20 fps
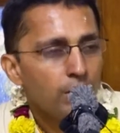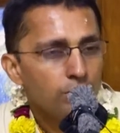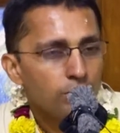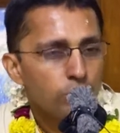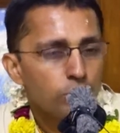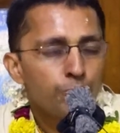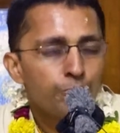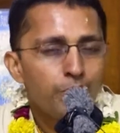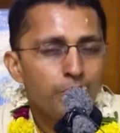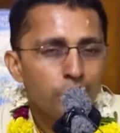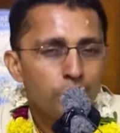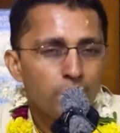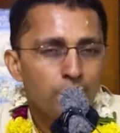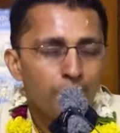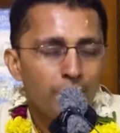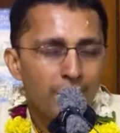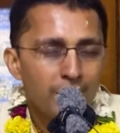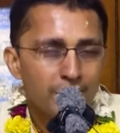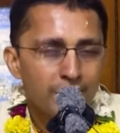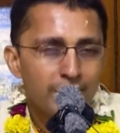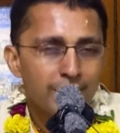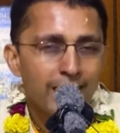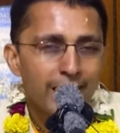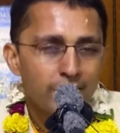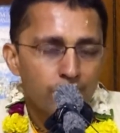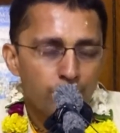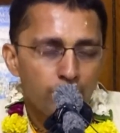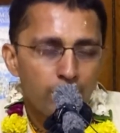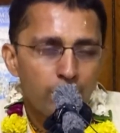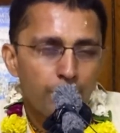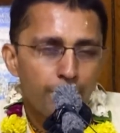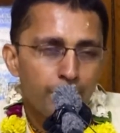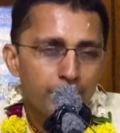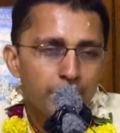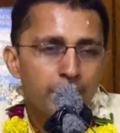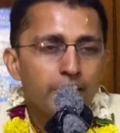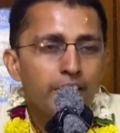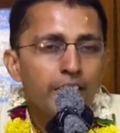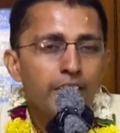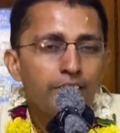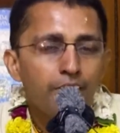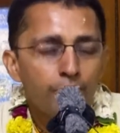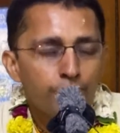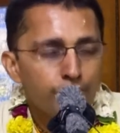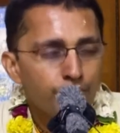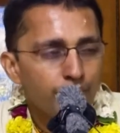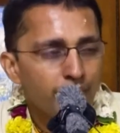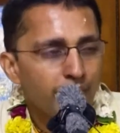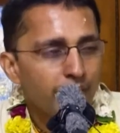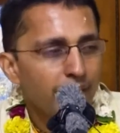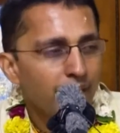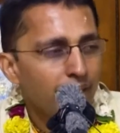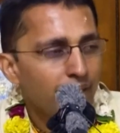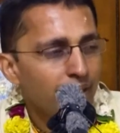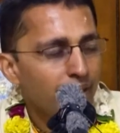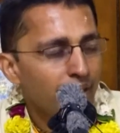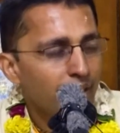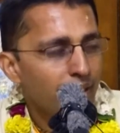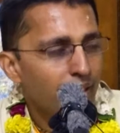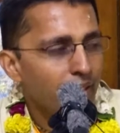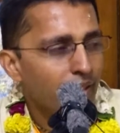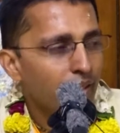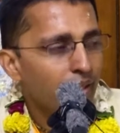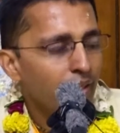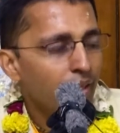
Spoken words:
So spiritual master is actually representative of Srimati Radharani.